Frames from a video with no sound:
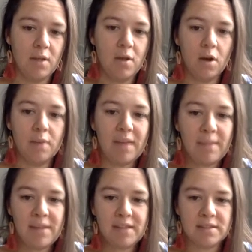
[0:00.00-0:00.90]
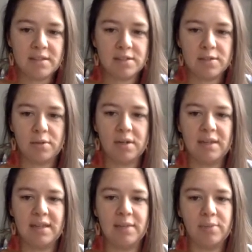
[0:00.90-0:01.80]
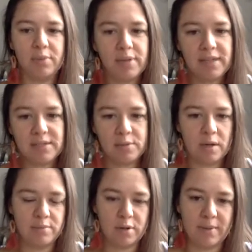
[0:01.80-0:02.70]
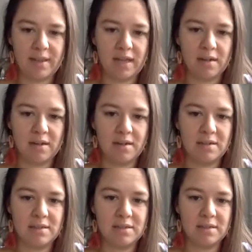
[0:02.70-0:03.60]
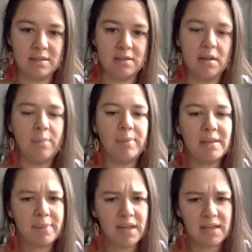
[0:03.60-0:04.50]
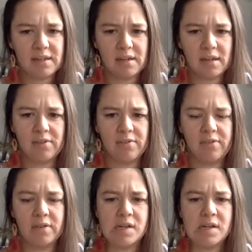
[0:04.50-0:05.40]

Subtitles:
Or maybe it's the store and the employees who are absorbing that cost, not being paid enough,